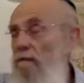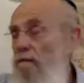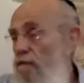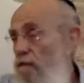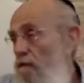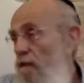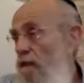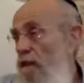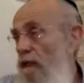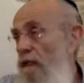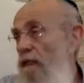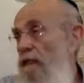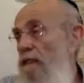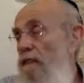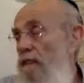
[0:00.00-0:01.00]
before the
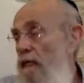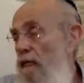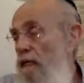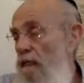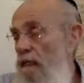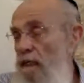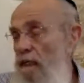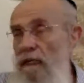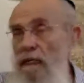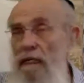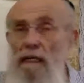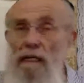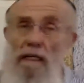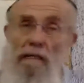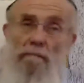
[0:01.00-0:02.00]
king and saying,
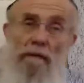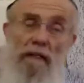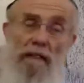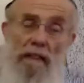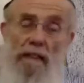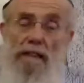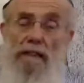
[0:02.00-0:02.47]
my dear